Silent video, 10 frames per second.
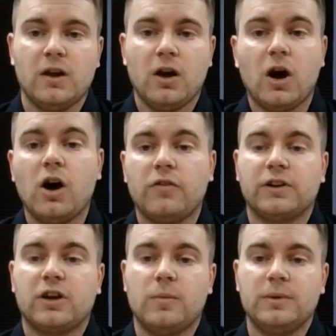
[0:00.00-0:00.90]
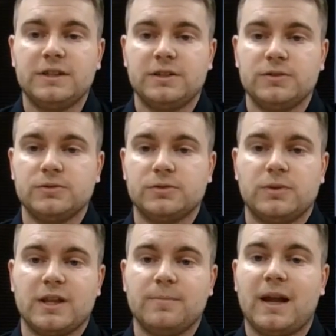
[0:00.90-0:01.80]
are often commonly used
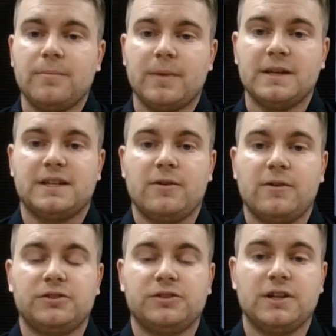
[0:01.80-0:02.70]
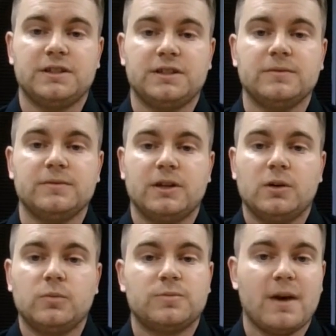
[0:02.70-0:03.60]
within plant-based dairy alternatives,
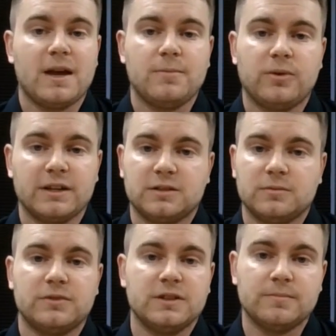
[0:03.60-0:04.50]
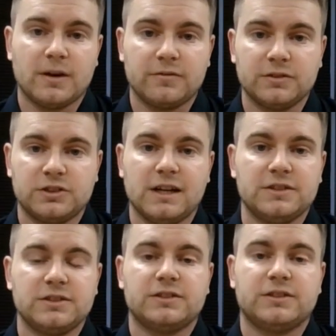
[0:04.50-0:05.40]
which may bring some of these mouthfeel
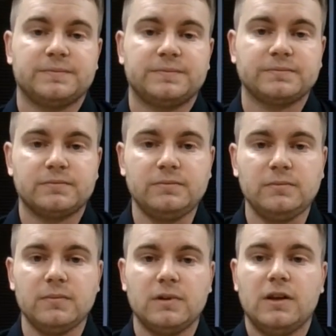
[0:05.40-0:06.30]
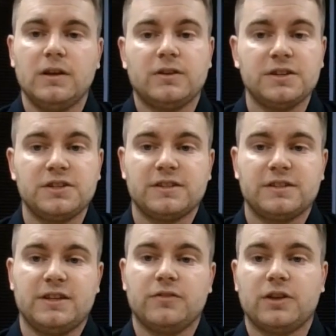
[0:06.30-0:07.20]
challenges. So as you can
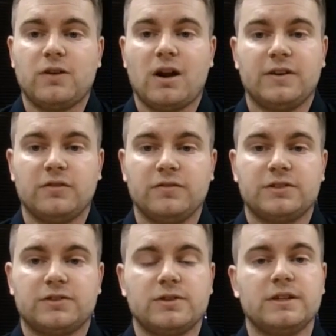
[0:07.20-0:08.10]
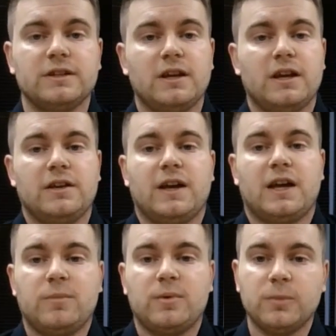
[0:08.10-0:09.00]
see on the graphic on the screen, there
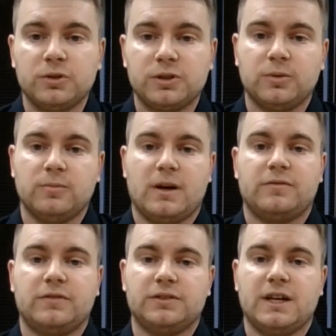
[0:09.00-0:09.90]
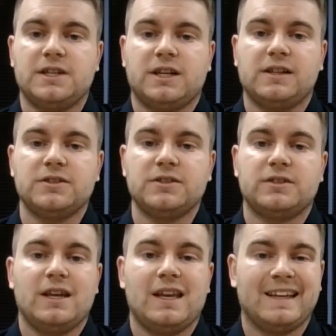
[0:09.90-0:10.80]
can be multiple mouthfeel taste challenges,
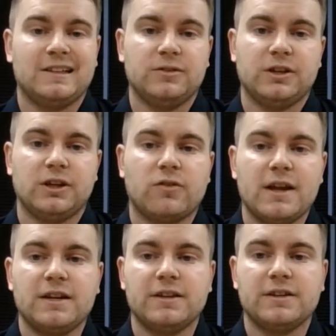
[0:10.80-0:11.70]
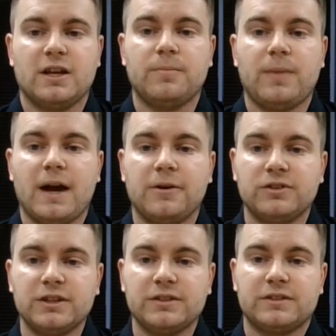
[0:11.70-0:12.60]
including graininess and
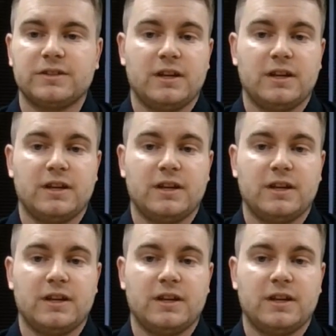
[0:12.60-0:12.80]
powderiness.